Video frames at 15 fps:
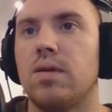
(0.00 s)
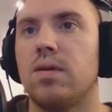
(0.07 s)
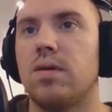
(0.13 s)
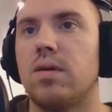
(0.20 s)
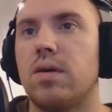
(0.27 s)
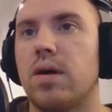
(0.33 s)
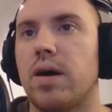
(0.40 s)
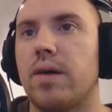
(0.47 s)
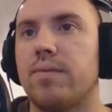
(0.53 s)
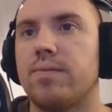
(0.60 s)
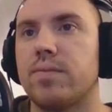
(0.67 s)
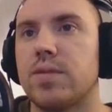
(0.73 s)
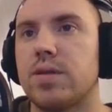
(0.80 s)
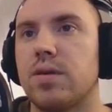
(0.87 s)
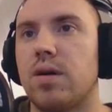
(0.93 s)
Okay,
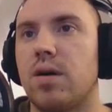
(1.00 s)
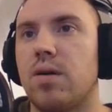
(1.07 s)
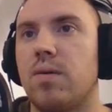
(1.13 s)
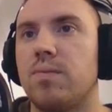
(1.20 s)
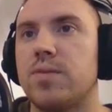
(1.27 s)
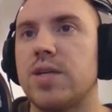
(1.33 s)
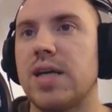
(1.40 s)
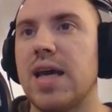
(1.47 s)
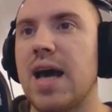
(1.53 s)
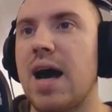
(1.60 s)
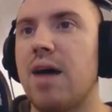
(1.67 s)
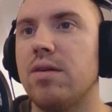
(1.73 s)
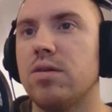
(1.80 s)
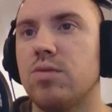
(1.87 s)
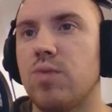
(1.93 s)
so to get
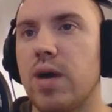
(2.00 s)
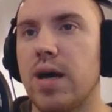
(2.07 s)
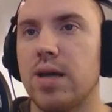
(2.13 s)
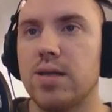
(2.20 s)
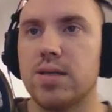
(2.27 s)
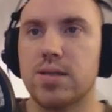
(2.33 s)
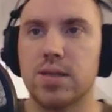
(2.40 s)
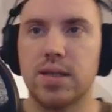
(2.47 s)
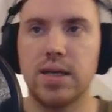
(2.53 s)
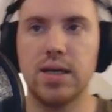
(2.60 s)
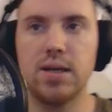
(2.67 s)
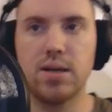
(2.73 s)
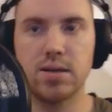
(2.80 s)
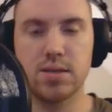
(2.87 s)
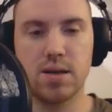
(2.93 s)
out of the way of this lead,
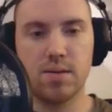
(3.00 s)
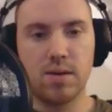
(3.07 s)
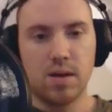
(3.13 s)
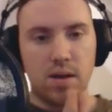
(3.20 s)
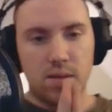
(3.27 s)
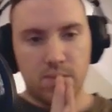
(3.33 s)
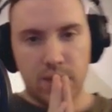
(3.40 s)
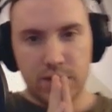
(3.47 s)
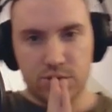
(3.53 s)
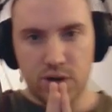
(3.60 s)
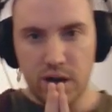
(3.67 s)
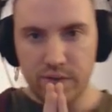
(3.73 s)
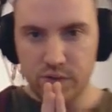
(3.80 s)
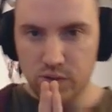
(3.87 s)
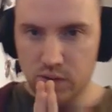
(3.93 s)
because my dry
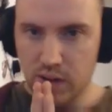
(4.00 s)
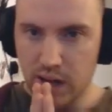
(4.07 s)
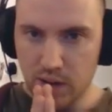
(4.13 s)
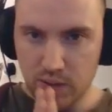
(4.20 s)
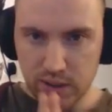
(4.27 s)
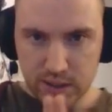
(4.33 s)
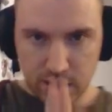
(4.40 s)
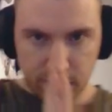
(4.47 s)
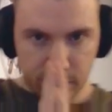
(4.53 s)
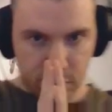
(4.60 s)
vocal I always have